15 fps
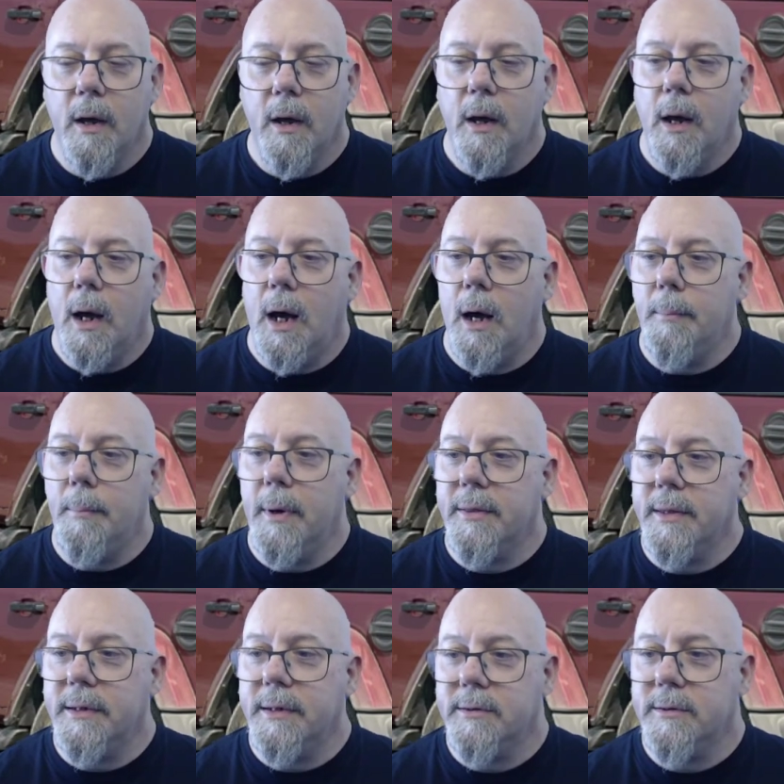But
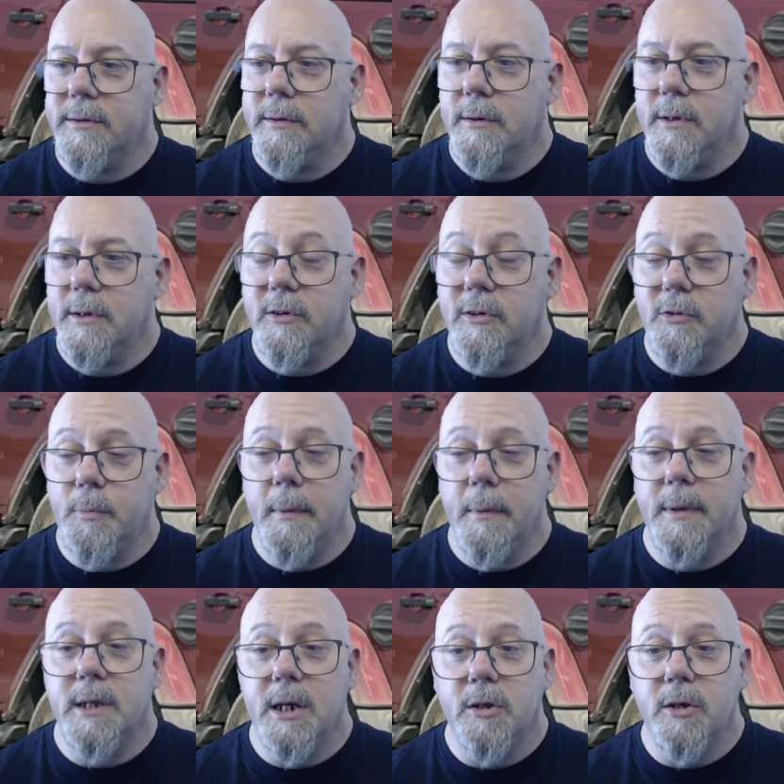this experiment
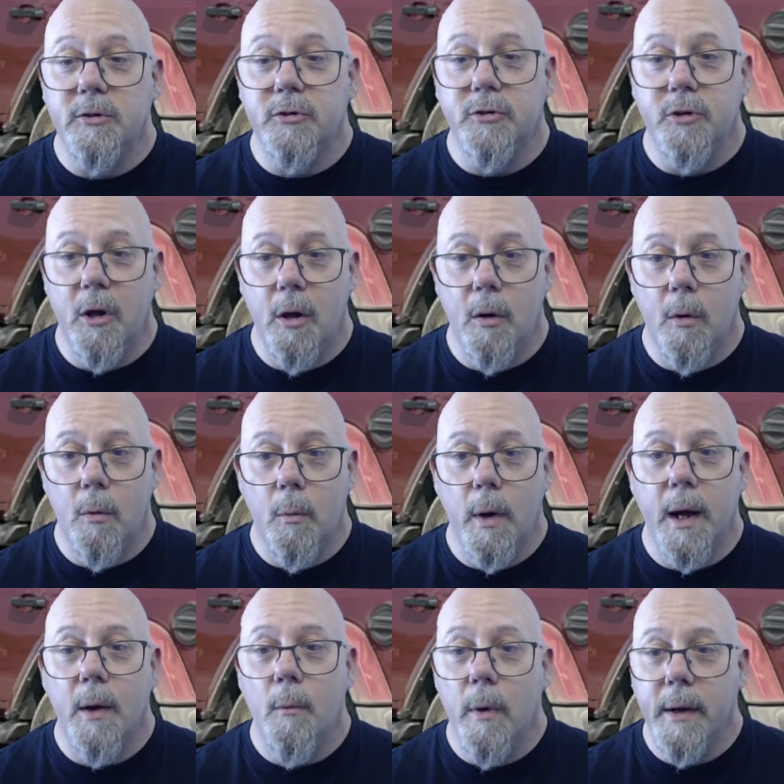did show what I
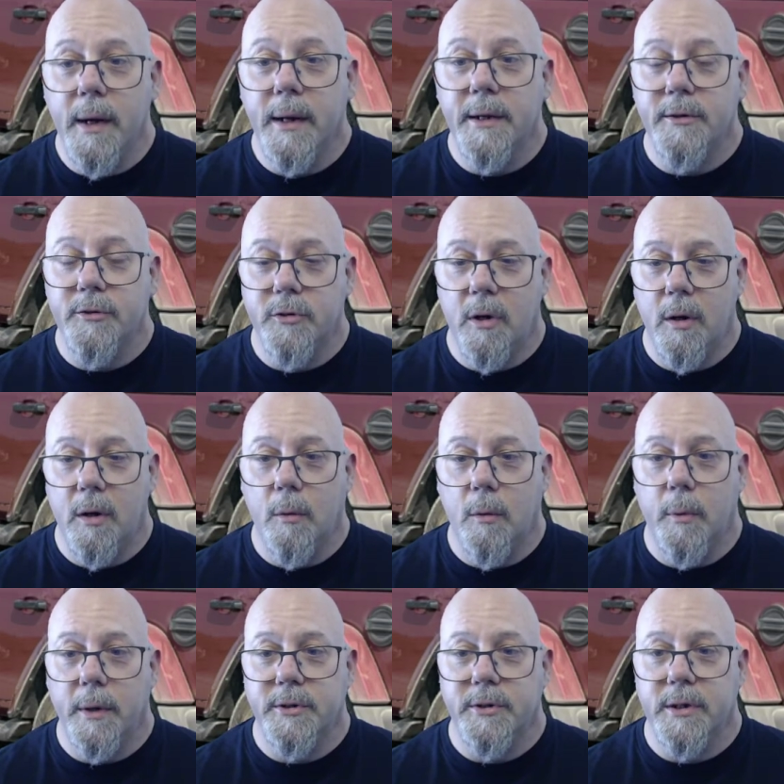wanted it to show,
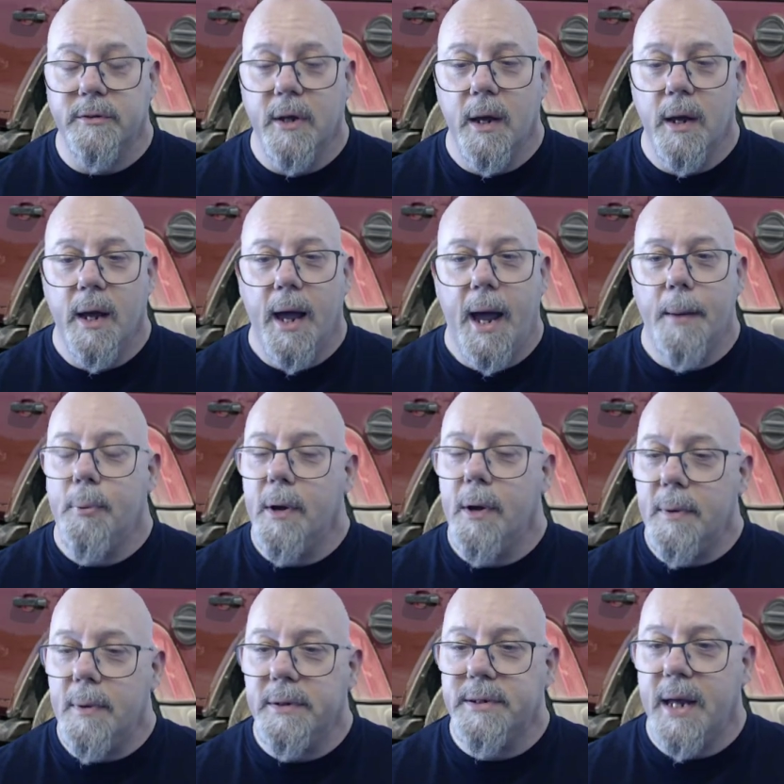which is at pretty
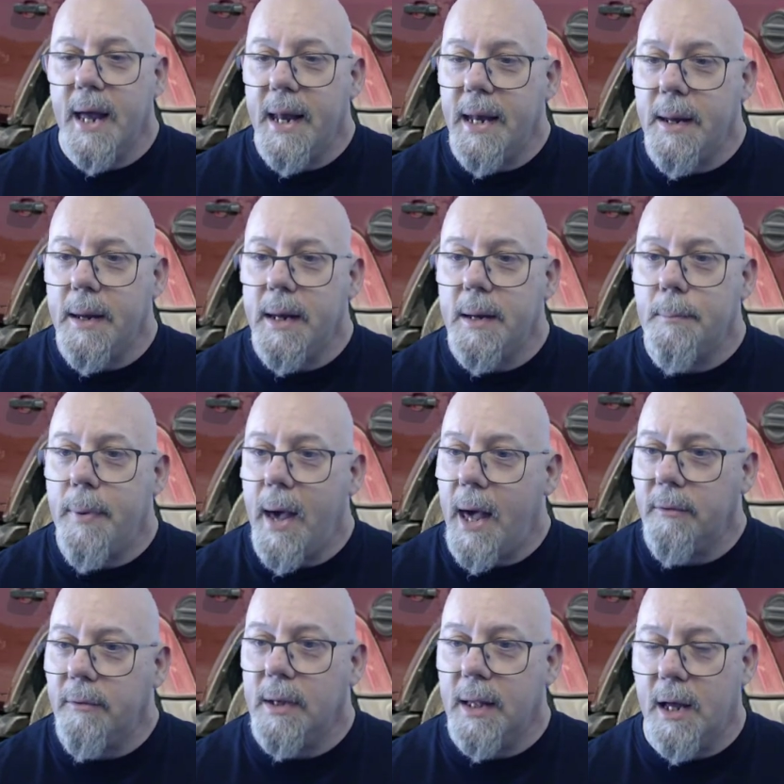much any
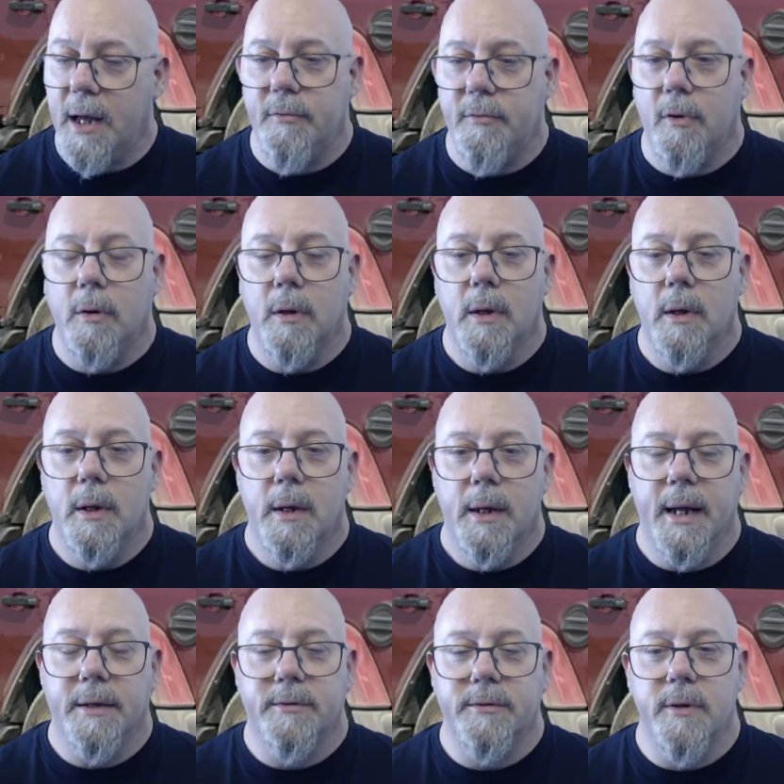battery level,
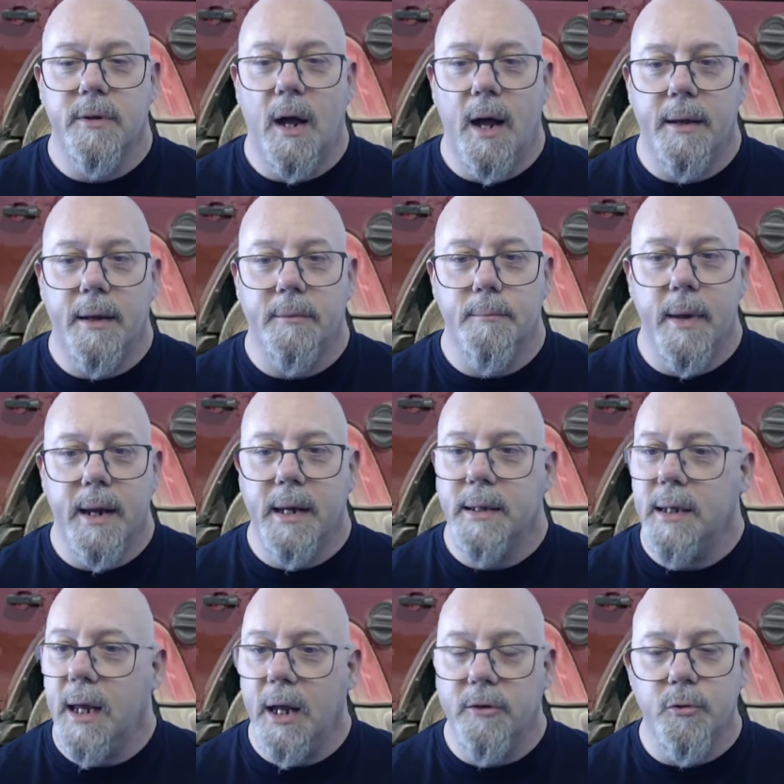it's not making the
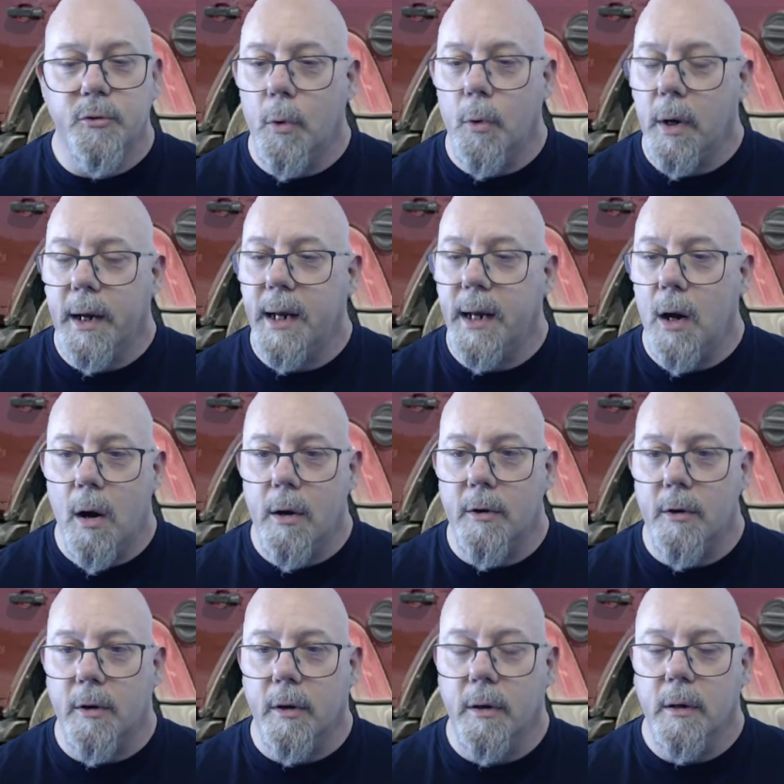engine work any
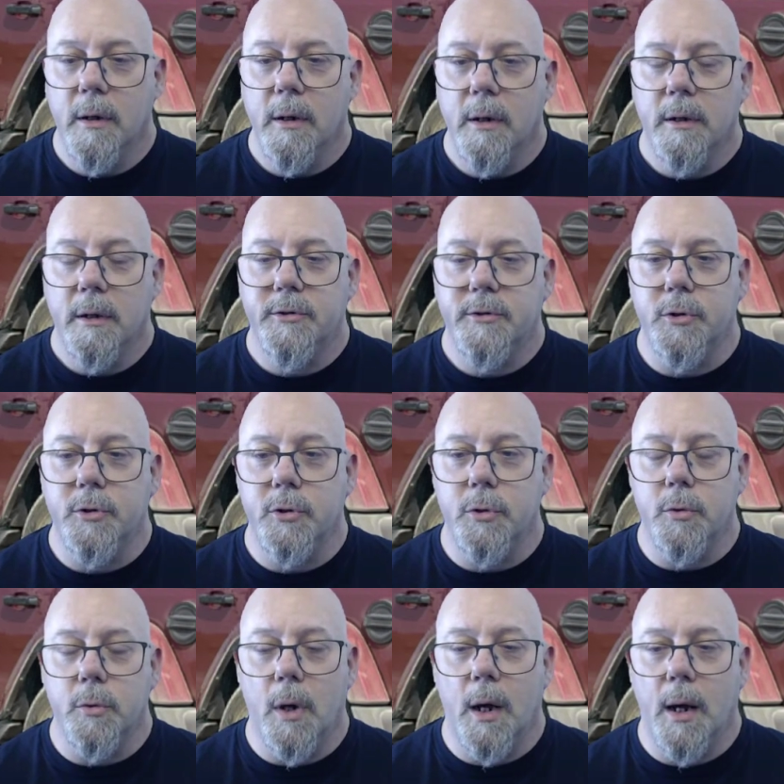harder to
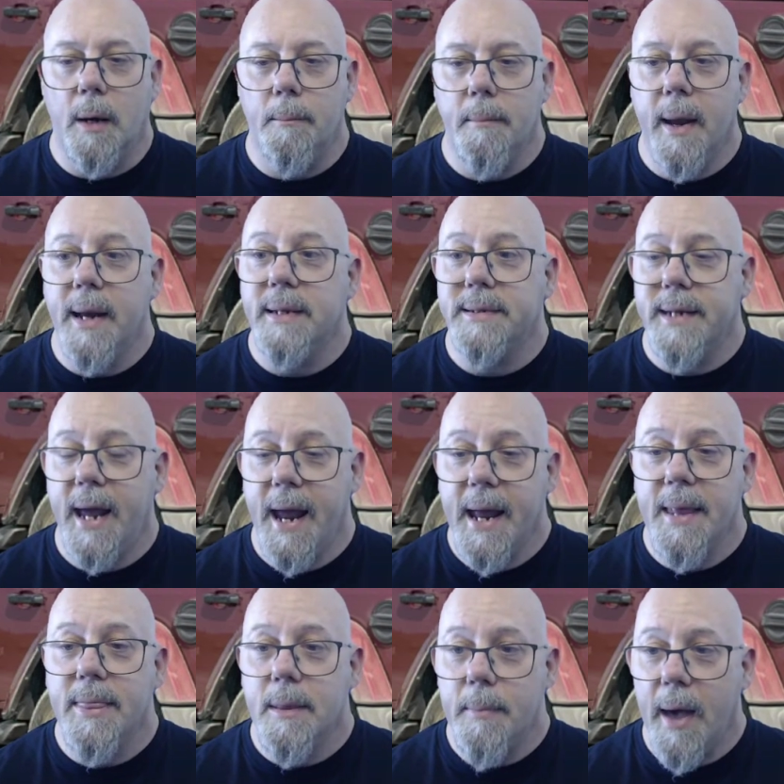maintain
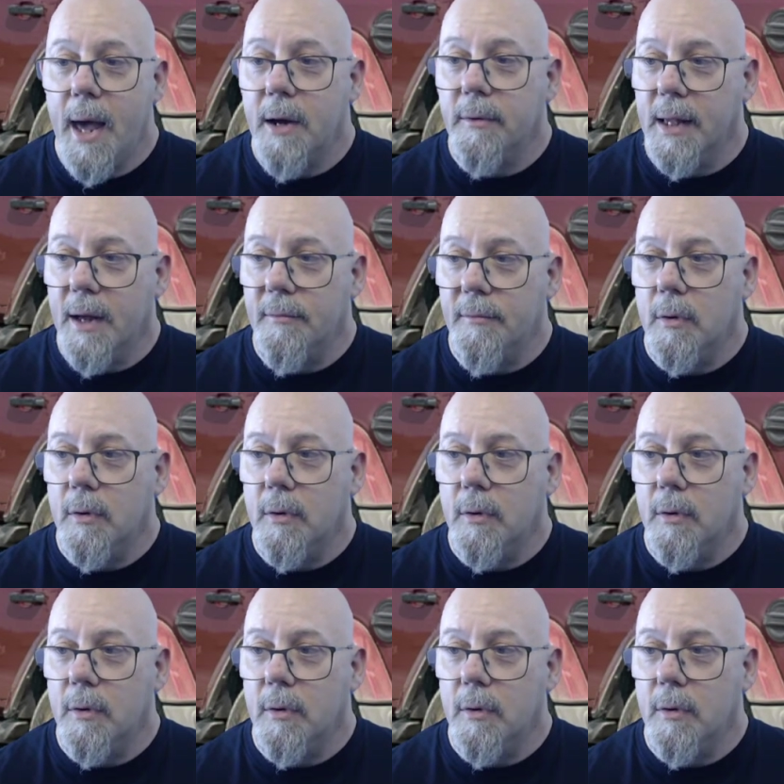the battery level